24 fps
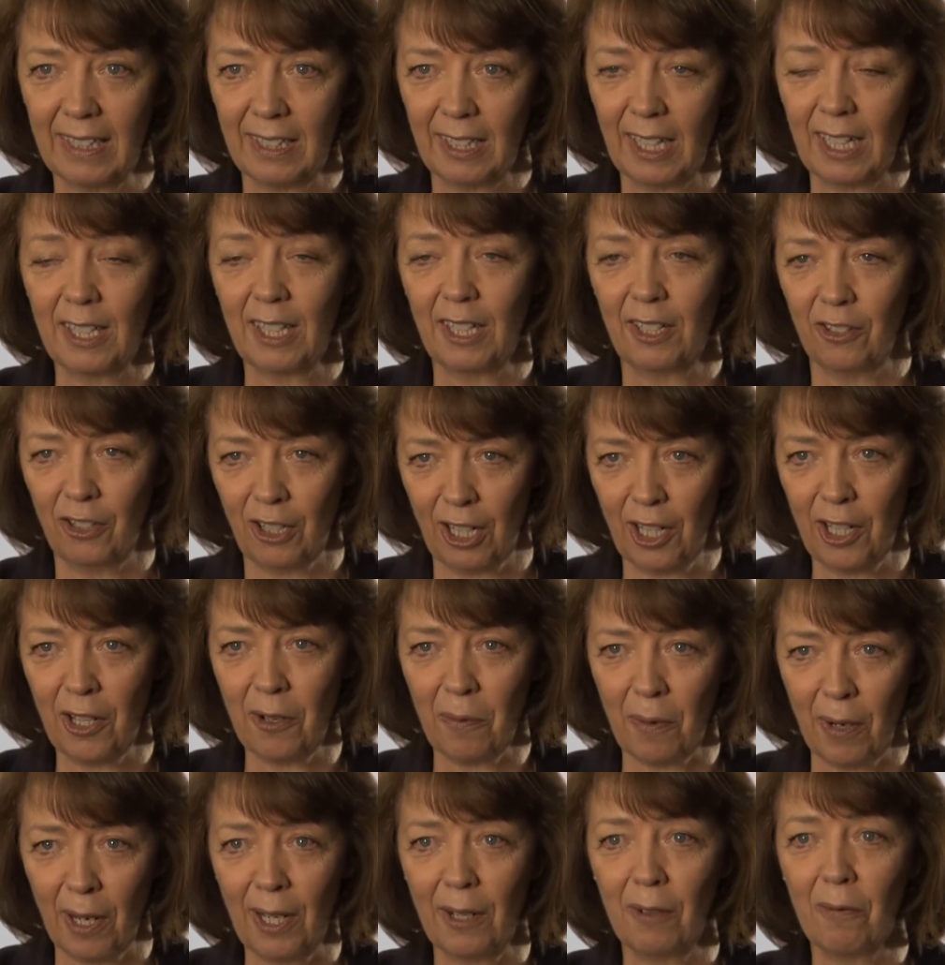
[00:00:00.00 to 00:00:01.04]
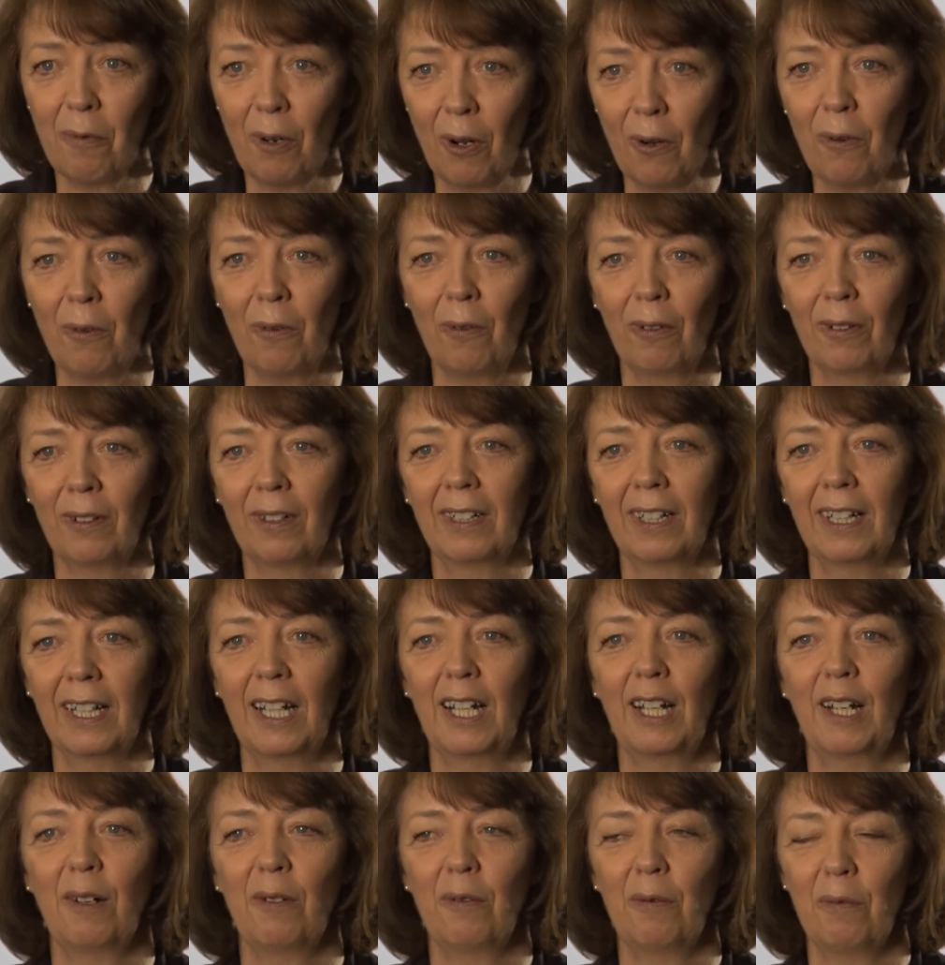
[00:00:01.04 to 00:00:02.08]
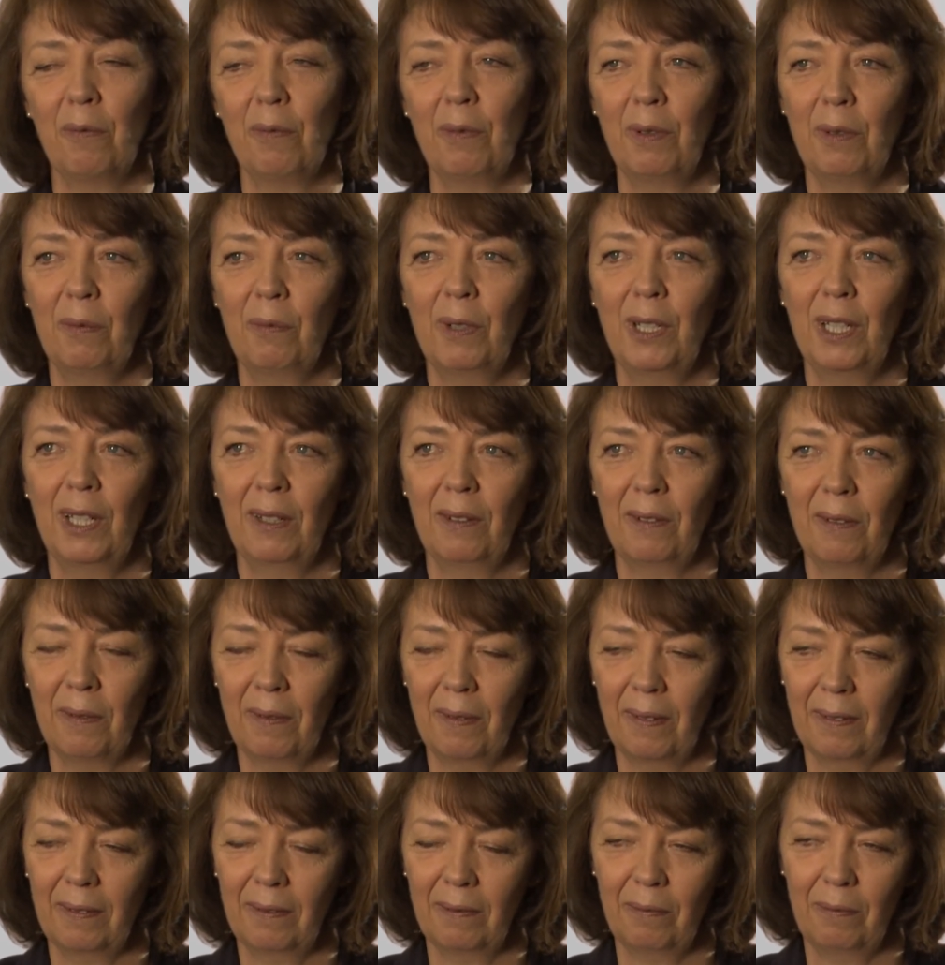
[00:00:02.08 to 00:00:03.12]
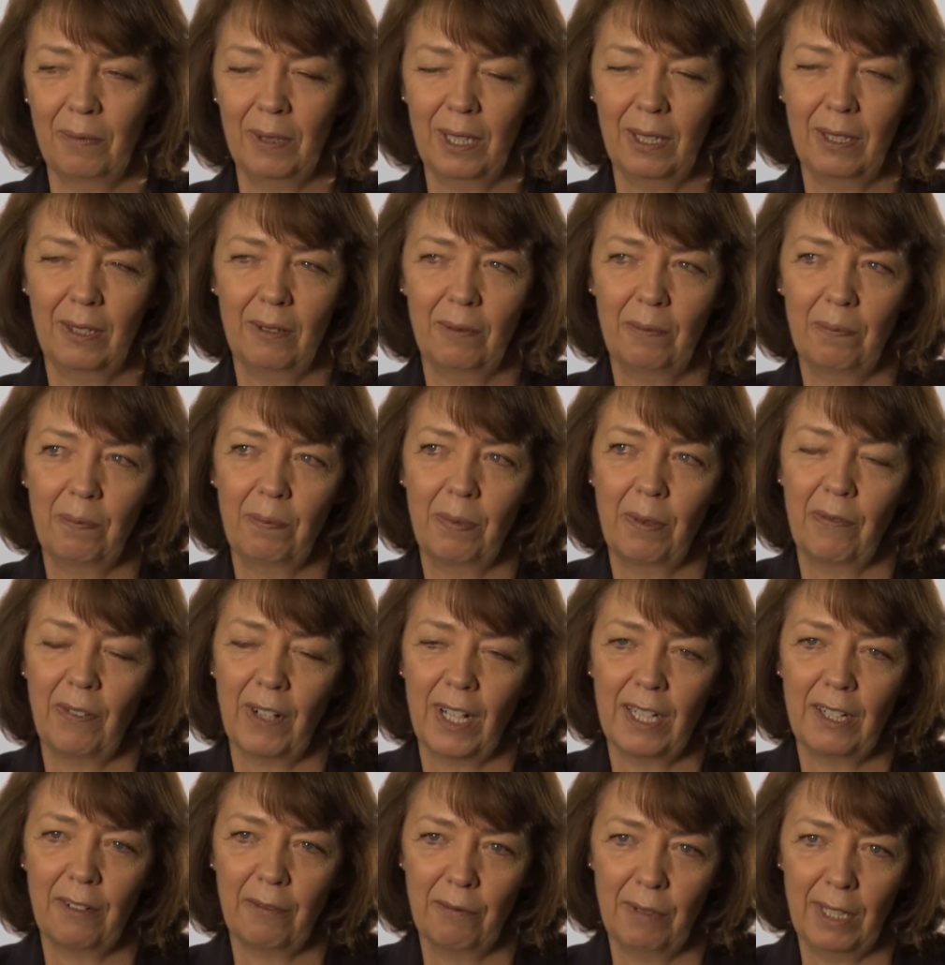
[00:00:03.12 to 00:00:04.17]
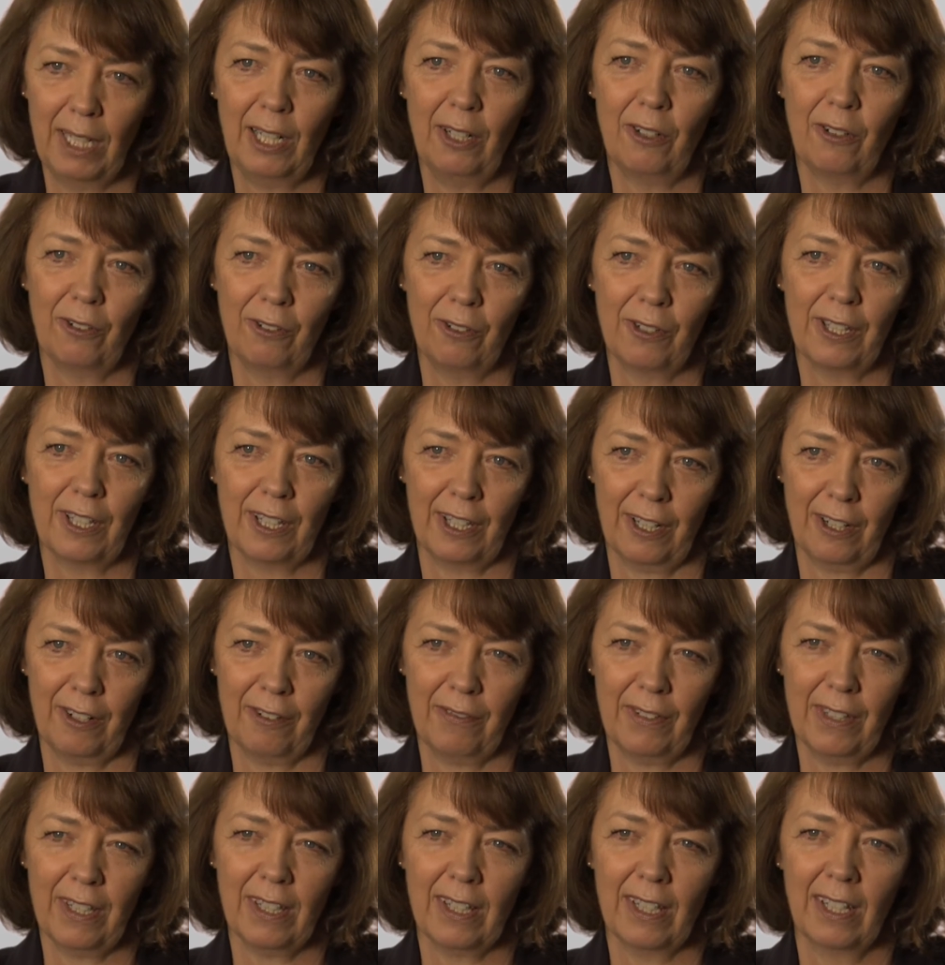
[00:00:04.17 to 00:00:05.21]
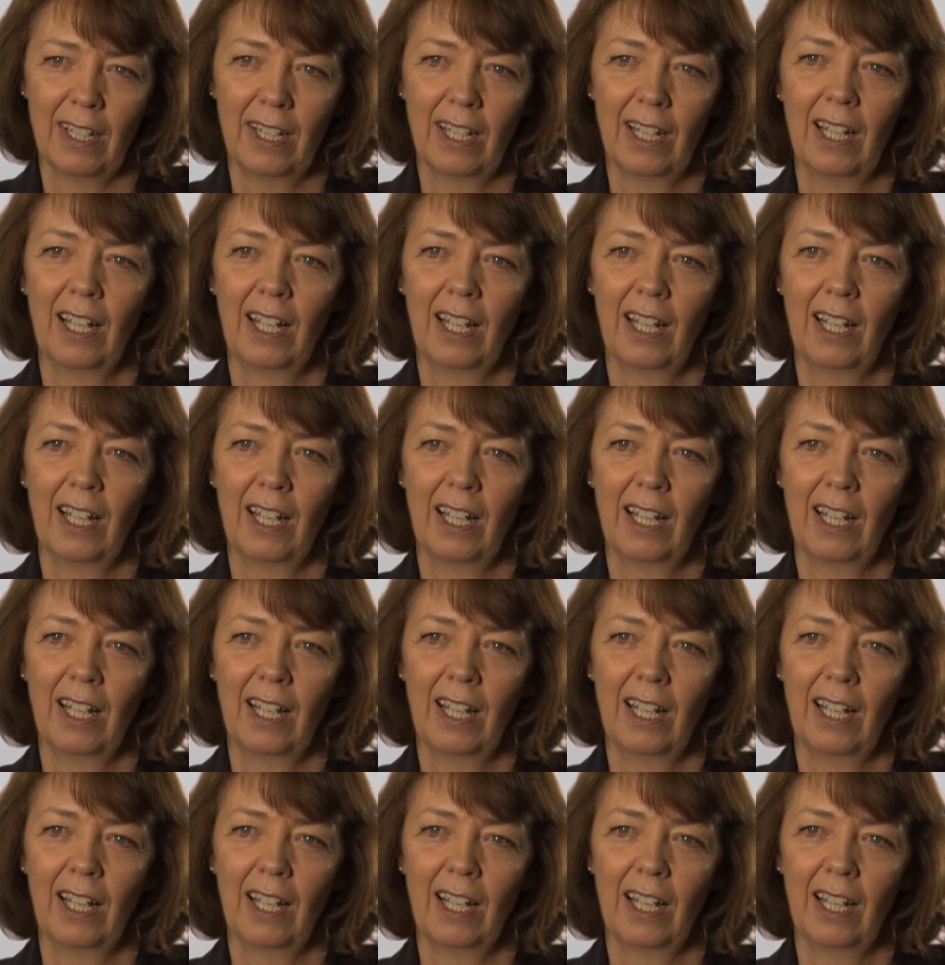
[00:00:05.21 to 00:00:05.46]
It's a genuine role. We provide a really good service.